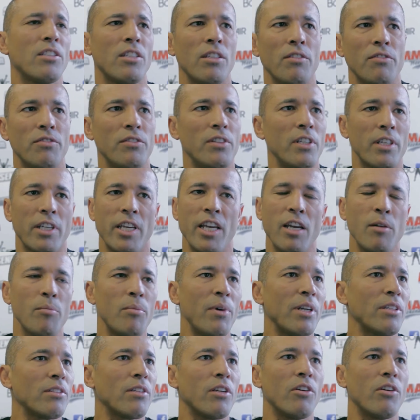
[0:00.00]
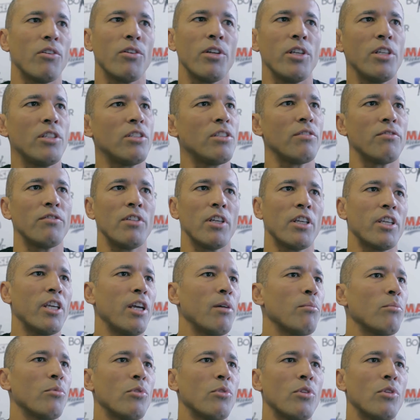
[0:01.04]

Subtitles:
if the camp agrees, if the camp